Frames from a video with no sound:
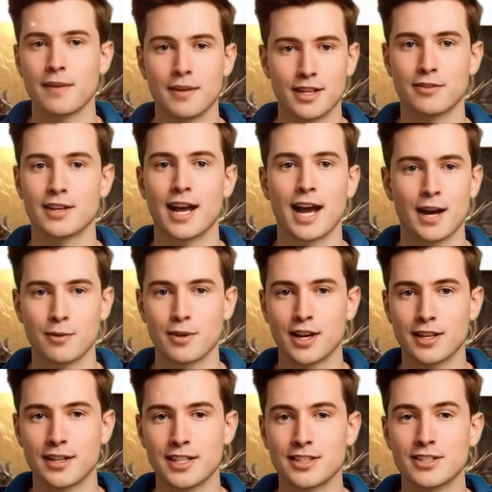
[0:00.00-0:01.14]
If
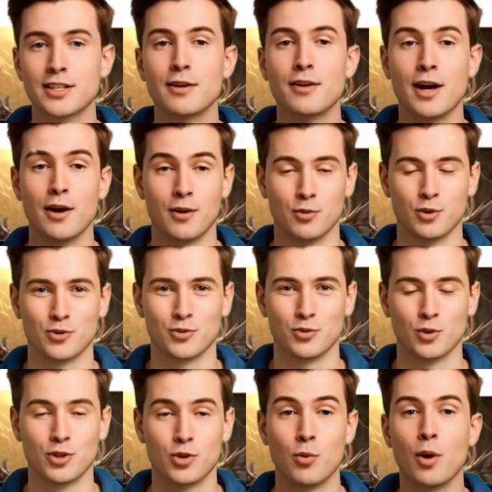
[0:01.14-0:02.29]
CapCut isn't available
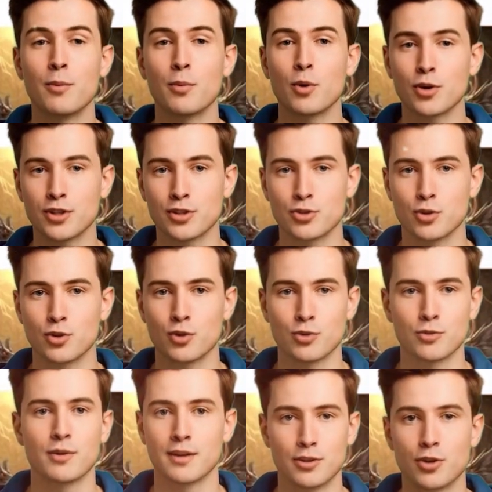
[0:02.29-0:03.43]
or you want more control,
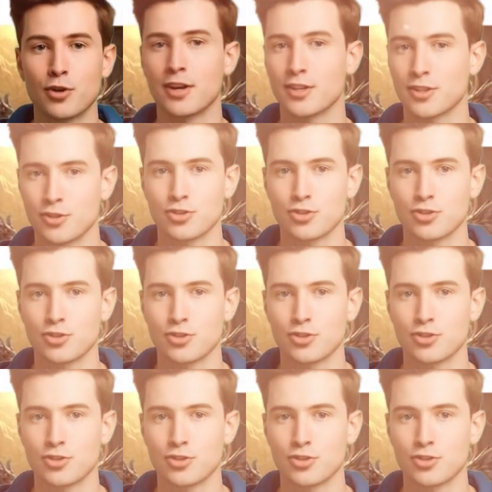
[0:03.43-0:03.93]
you can use